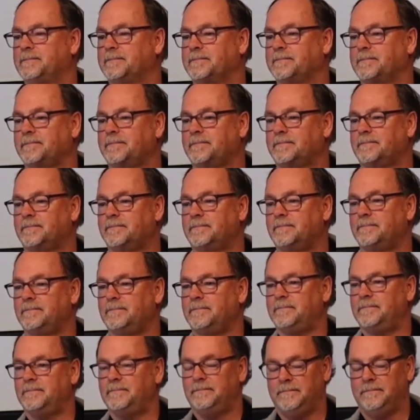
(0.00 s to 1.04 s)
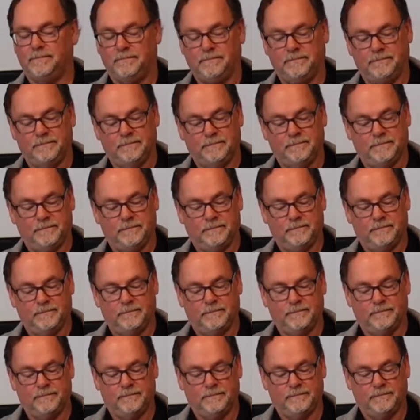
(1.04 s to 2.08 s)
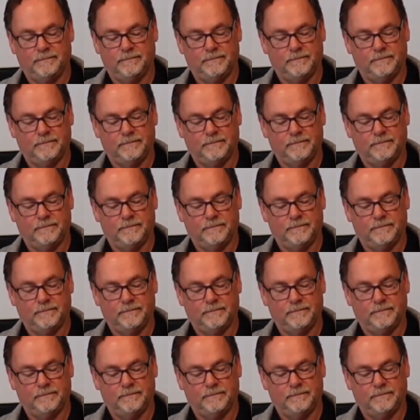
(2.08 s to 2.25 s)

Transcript: (no one is talking)